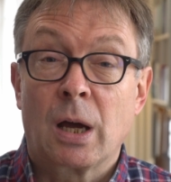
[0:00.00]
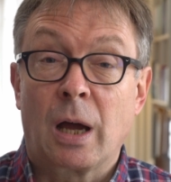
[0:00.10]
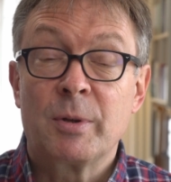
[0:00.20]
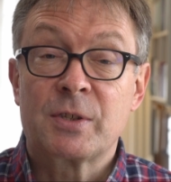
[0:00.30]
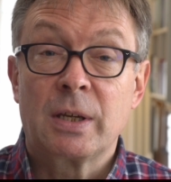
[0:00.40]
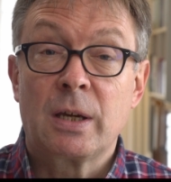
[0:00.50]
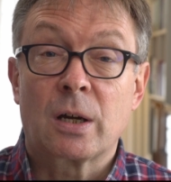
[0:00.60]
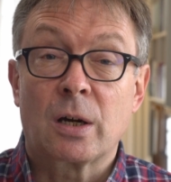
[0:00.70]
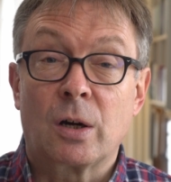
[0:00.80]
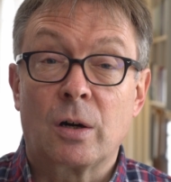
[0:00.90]
I'm a
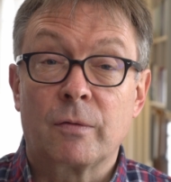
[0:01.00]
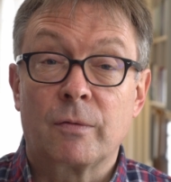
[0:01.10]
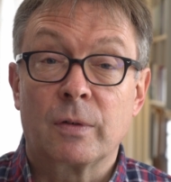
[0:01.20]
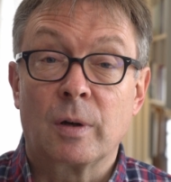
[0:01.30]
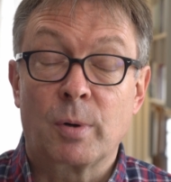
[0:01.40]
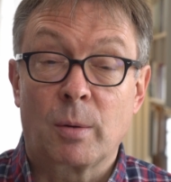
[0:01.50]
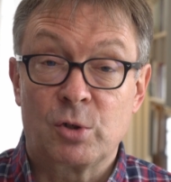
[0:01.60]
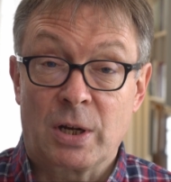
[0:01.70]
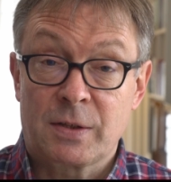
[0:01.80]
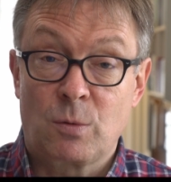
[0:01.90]
singer of a
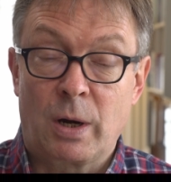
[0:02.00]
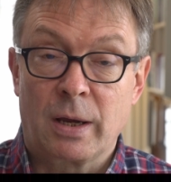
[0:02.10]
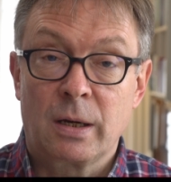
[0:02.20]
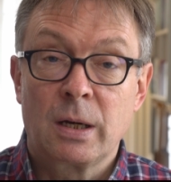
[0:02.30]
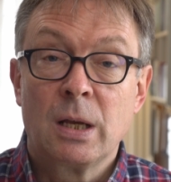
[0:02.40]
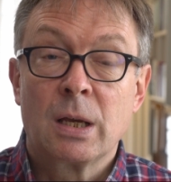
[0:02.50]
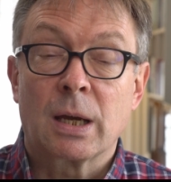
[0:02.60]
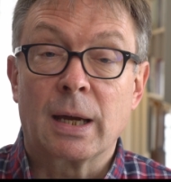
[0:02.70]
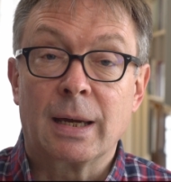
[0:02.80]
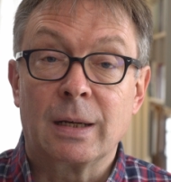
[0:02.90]
pop jazz choir
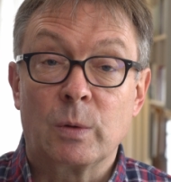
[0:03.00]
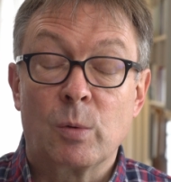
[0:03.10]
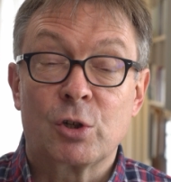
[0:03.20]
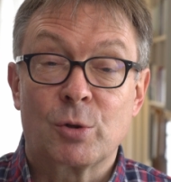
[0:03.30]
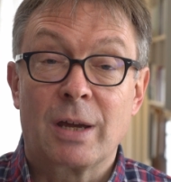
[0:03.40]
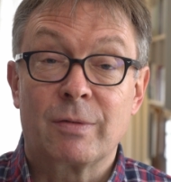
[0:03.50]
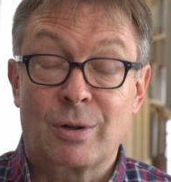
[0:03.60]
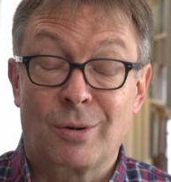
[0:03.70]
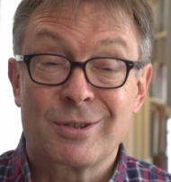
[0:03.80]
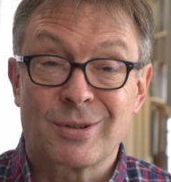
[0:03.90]
and we were to have
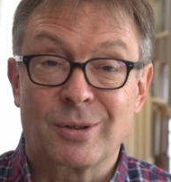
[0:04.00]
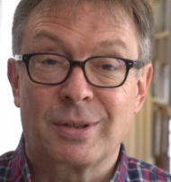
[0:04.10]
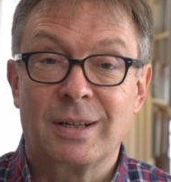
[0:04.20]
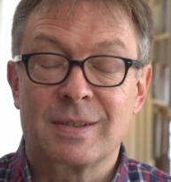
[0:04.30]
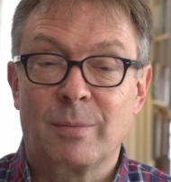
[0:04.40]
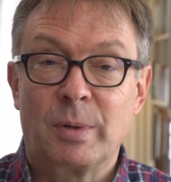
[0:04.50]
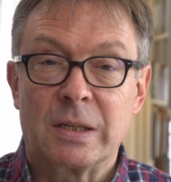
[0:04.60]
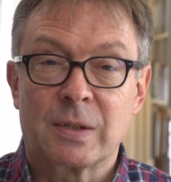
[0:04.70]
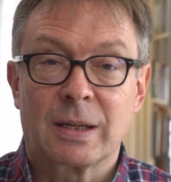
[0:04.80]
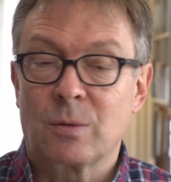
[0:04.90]
a concert and
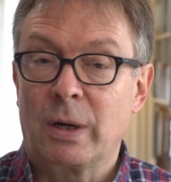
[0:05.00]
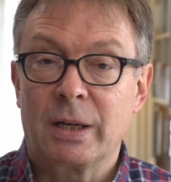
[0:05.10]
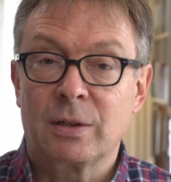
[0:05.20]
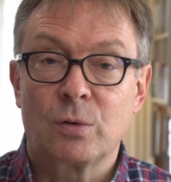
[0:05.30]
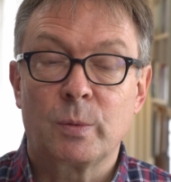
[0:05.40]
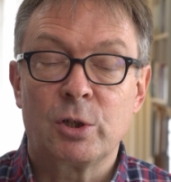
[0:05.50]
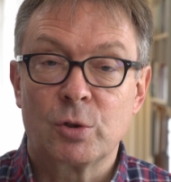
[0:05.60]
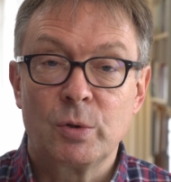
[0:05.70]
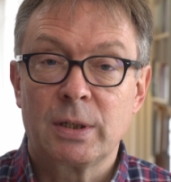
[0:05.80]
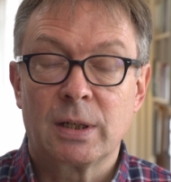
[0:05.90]
somebody said, why don't we
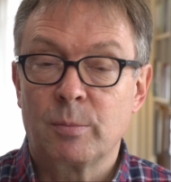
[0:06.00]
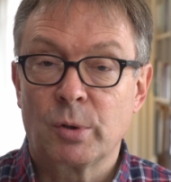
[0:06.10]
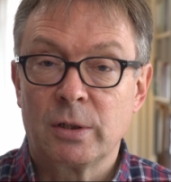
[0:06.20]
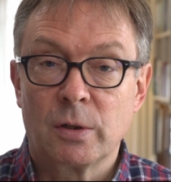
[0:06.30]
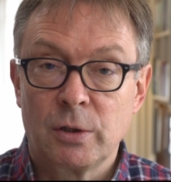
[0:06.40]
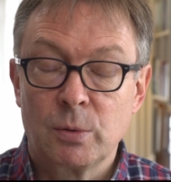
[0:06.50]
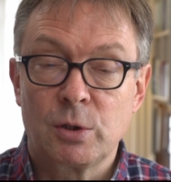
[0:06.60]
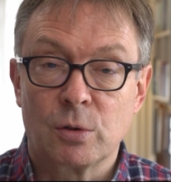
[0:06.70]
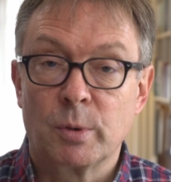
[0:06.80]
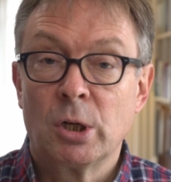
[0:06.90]
shoot it and put it on
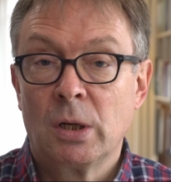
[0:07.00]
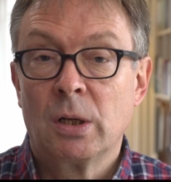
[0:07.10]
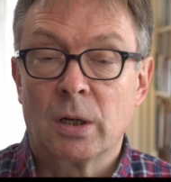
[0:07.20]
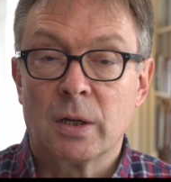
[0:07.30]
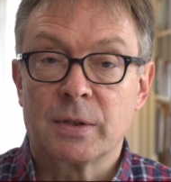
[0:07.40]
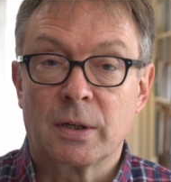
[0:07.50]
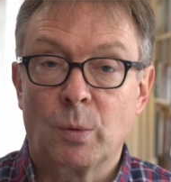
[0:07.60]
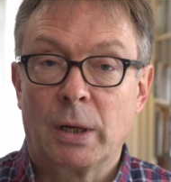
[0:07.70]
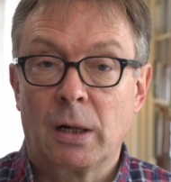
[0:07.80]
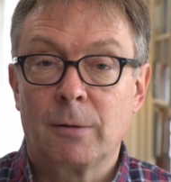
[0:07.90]
YouTube? I
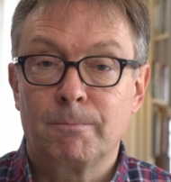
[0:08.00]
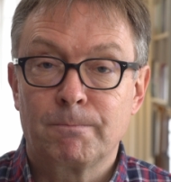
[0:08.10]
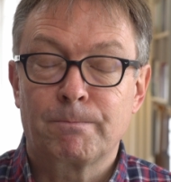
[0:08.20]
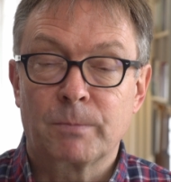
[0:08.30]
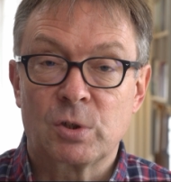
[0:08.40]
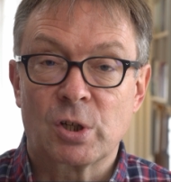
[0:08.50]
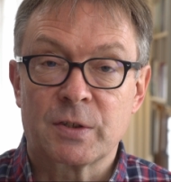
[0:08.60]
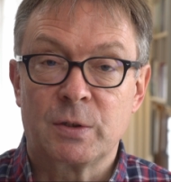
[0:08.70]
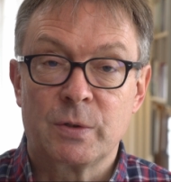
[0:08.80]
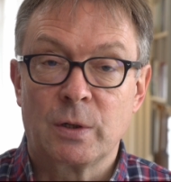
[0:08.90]
said, well,
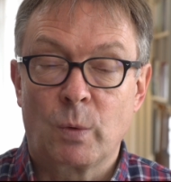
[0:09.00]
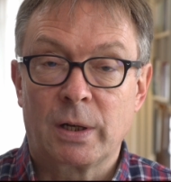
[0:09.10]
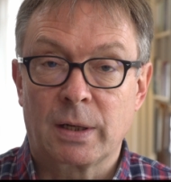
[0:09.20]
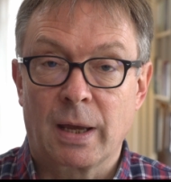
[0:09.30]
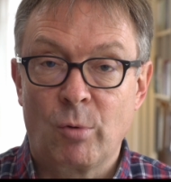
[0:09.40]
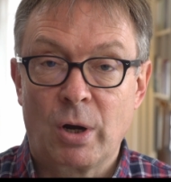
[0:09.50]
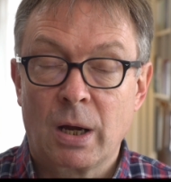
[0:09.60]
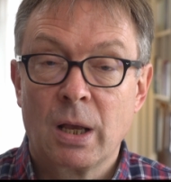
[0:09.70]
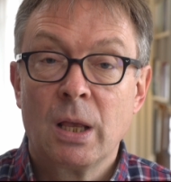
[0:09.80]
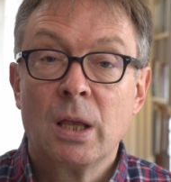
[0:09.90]
just using one
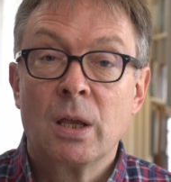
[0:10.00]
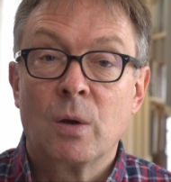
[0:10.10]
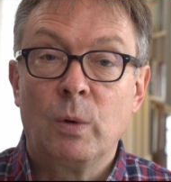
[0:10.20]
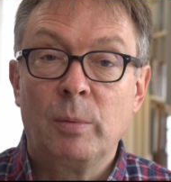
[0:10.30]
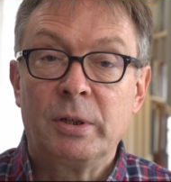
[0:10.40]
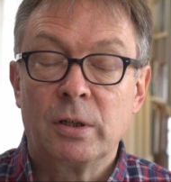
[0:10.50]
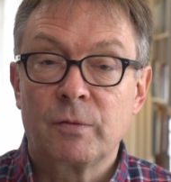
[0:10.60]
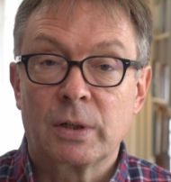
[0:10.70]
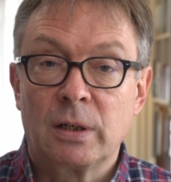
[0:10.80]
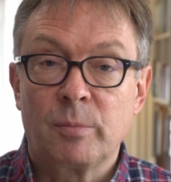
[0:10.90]
camera will be
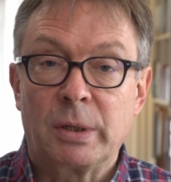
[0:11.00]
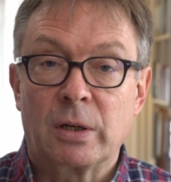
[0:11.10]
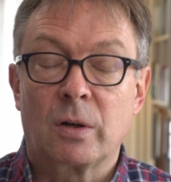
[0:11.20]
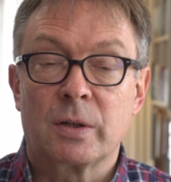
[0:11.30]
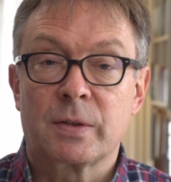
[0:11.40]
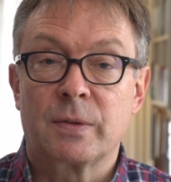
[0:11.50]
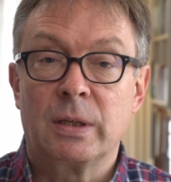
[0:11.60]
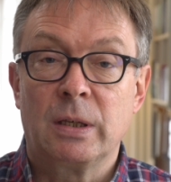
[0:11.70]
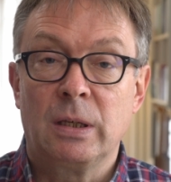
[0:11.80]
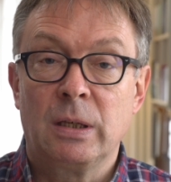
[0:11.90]
difficult because
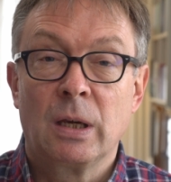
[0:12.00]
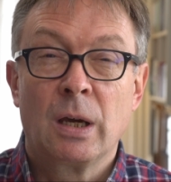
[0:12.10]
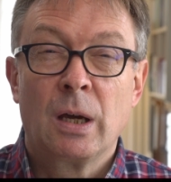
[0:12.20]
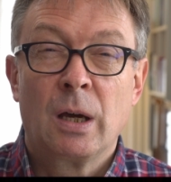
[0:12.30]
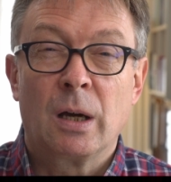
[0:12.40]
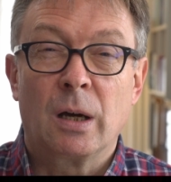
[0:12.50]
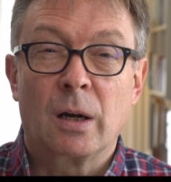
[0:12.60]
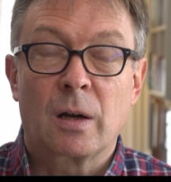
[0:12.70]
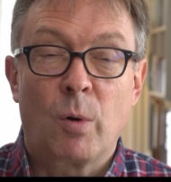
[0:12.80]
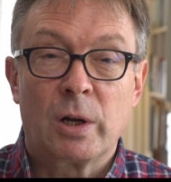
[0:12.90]
the
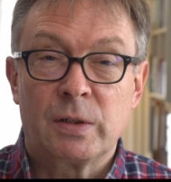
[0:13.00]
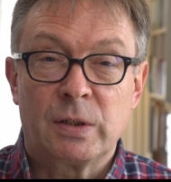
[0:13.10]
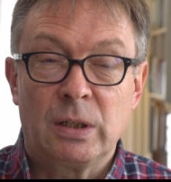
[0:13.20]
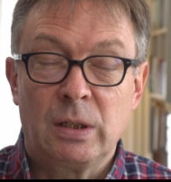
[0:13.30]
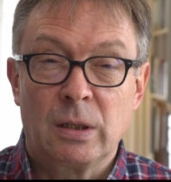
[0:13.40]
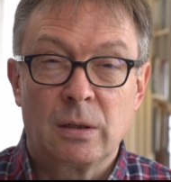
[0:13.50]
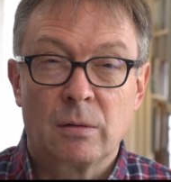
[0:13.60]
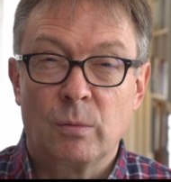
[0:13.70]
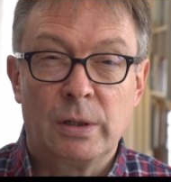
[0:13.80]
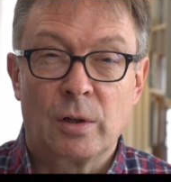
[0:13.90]
uh, quality
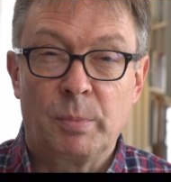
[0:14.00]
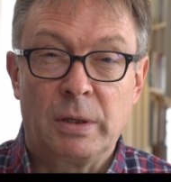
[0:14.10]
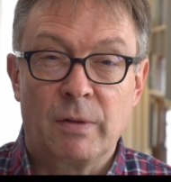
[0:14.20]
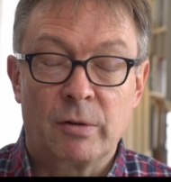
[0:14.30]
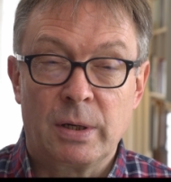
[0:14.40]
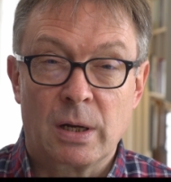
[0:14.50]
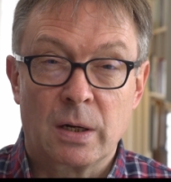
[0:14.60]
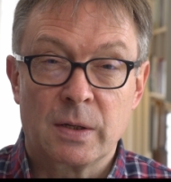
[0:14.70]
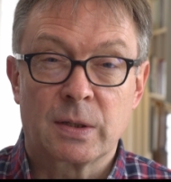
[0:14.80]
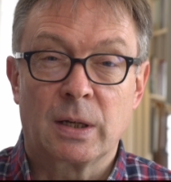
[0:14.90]
will not be very
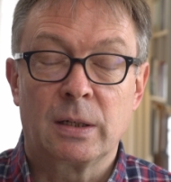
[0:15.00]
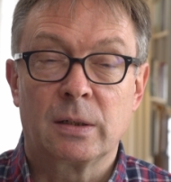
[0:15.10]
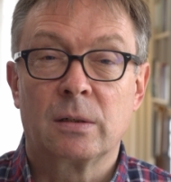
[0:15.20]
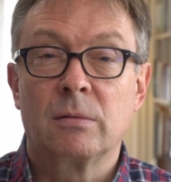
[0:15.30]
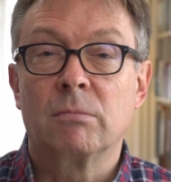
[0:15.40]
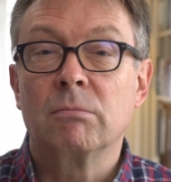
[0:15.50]
nice and